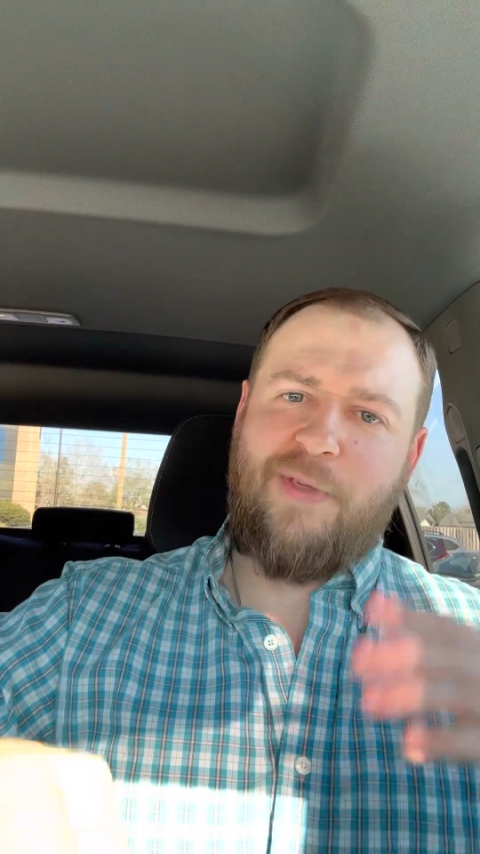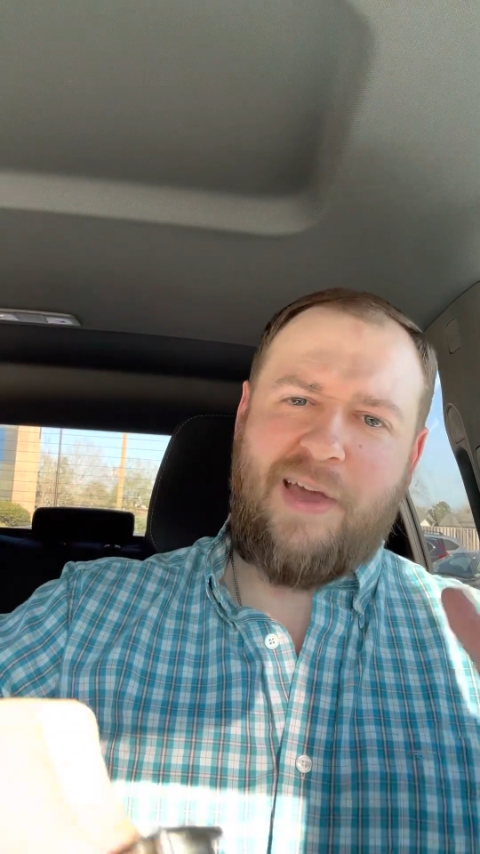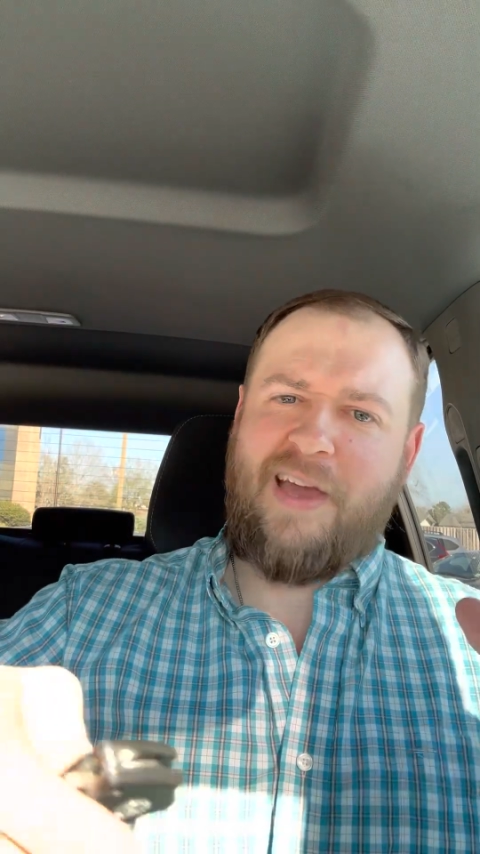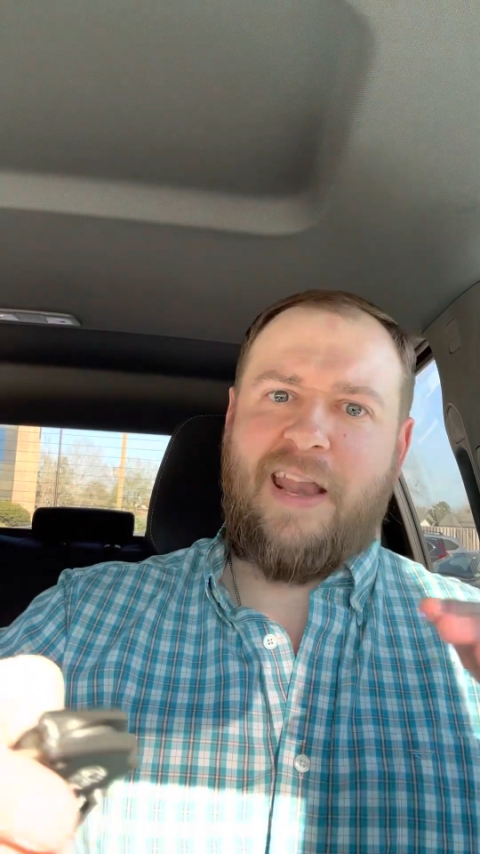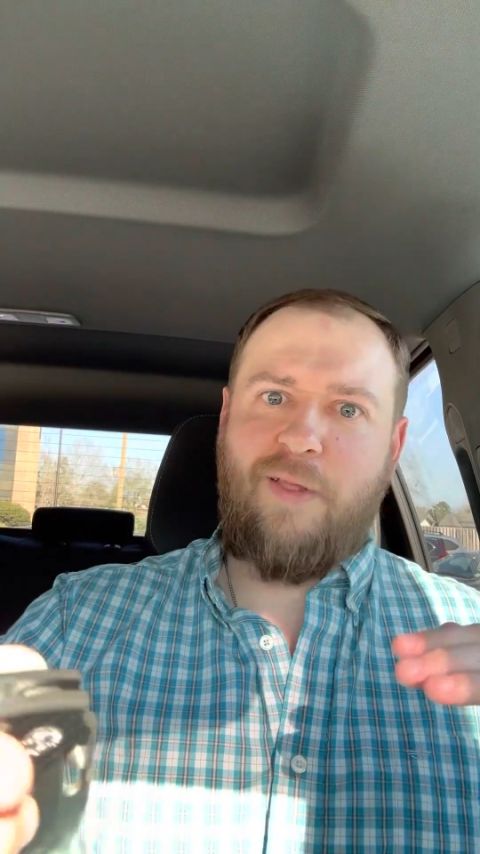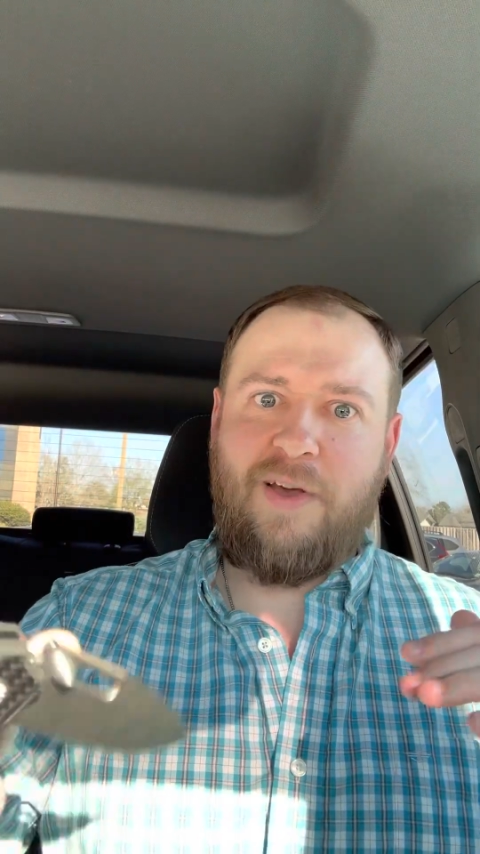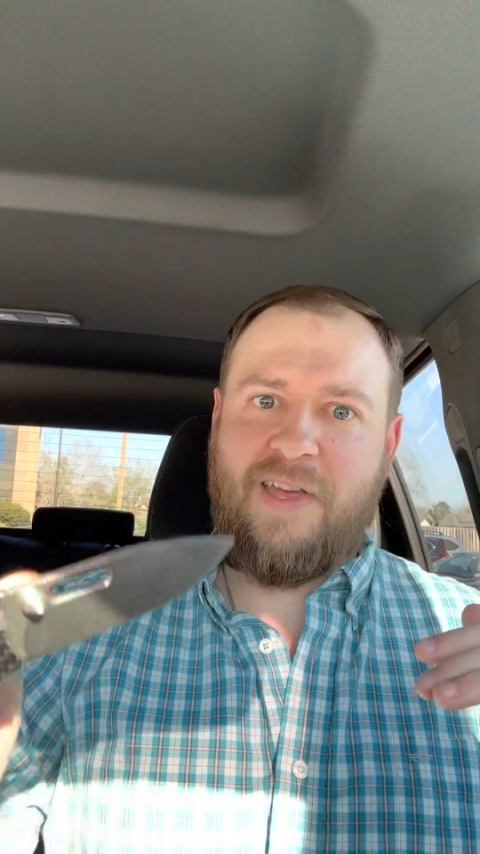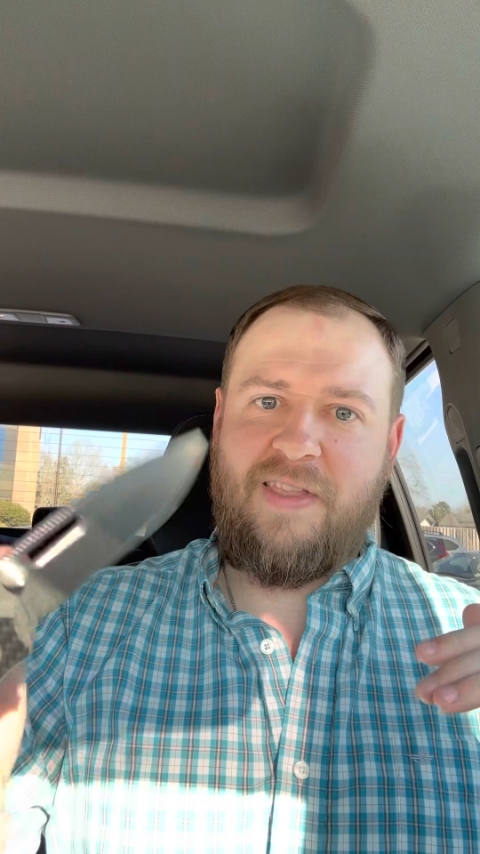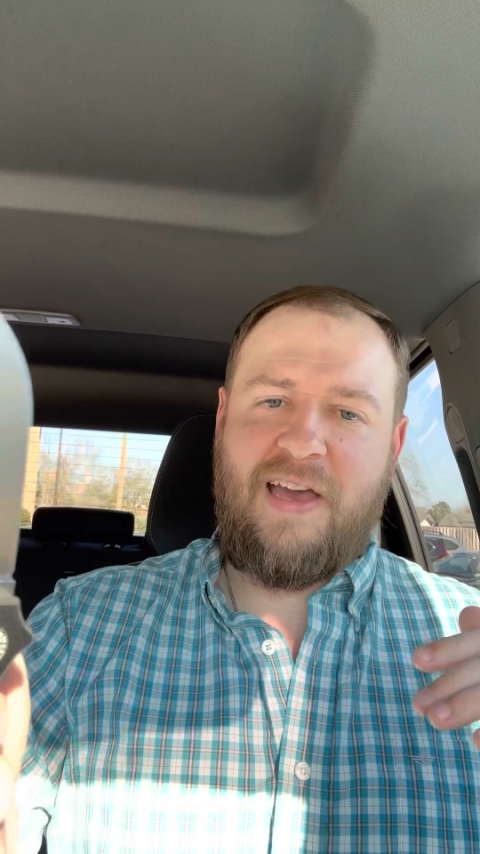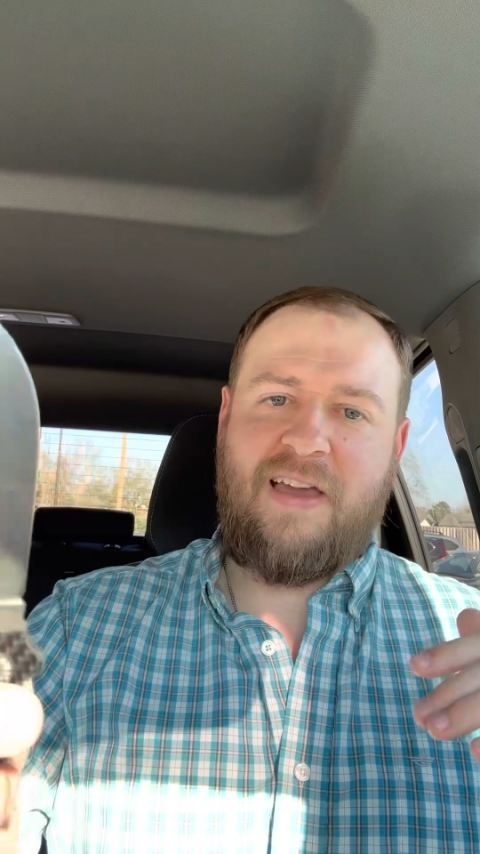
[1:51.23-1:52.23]
without kind of
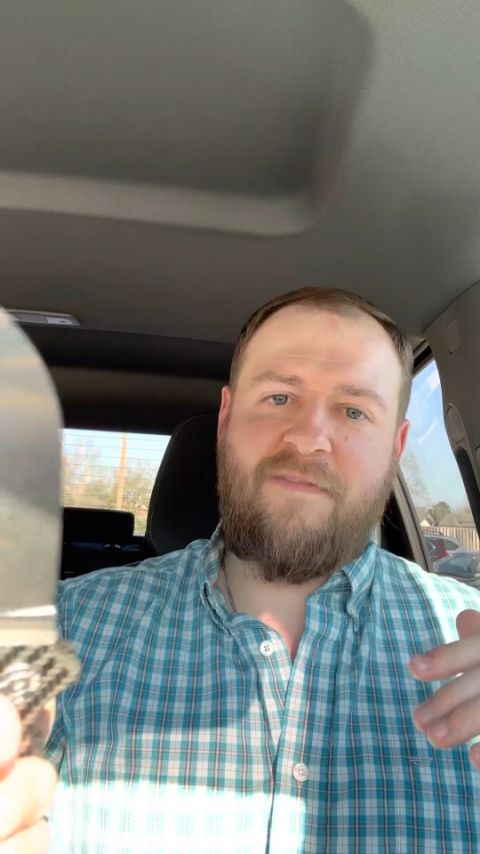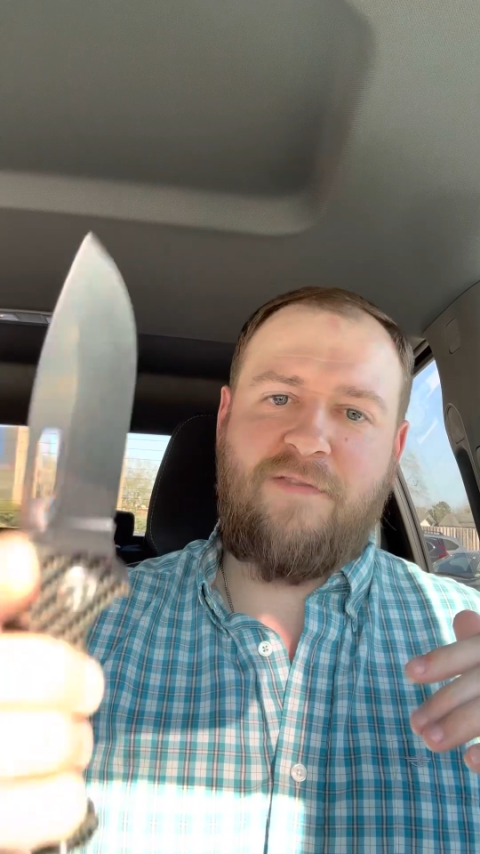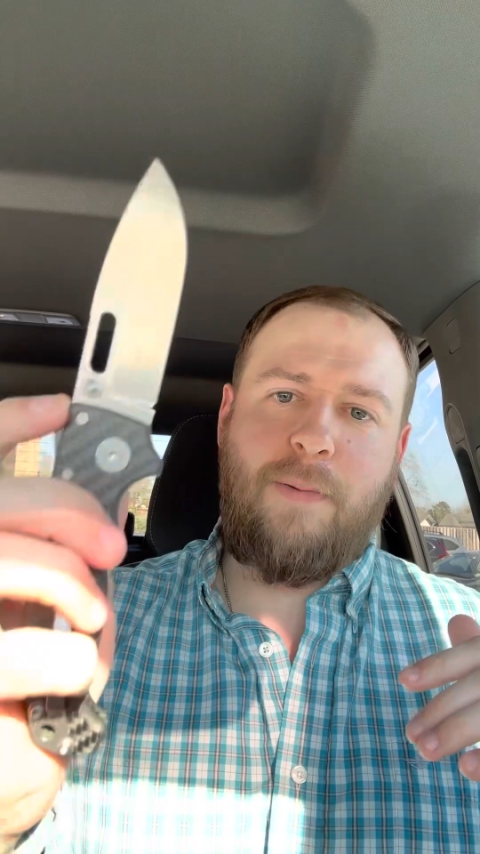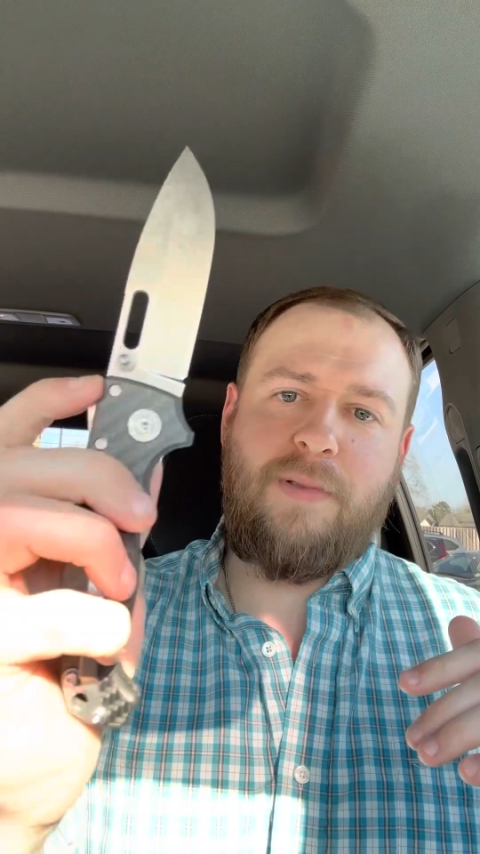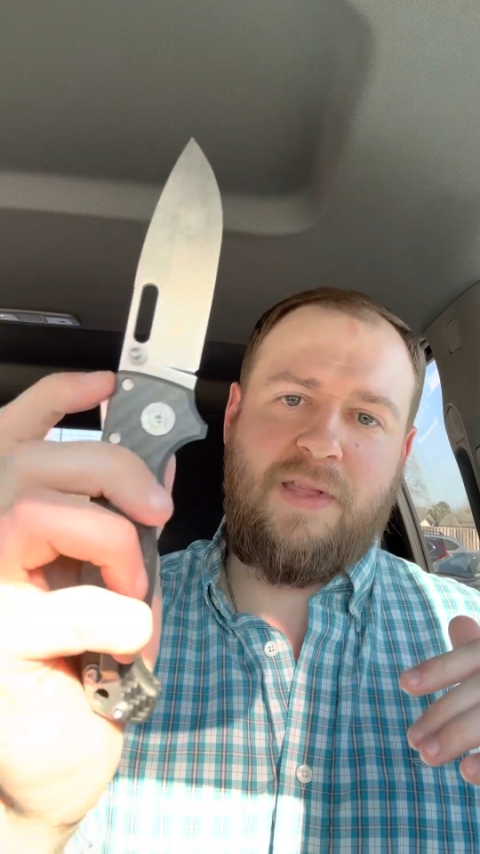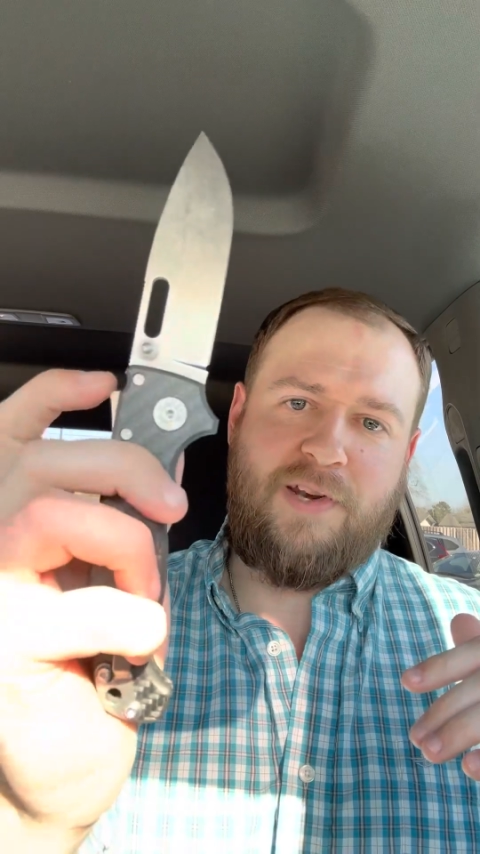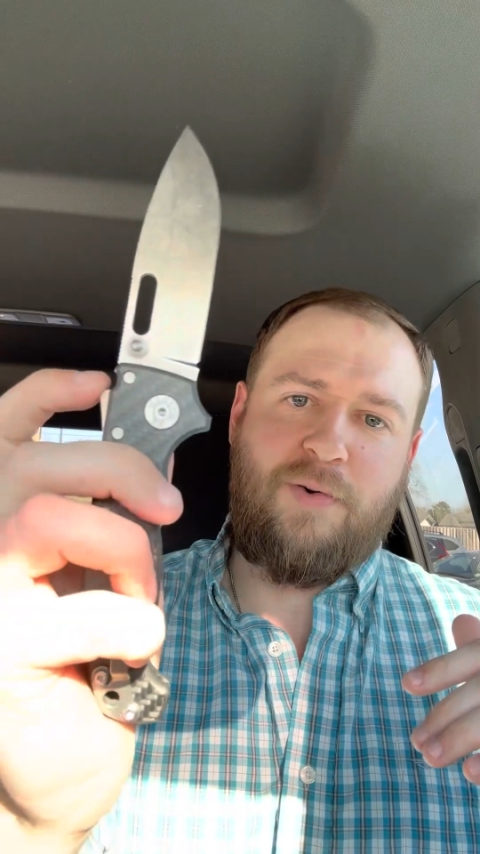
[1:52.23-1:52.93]
looking like I'm fumbling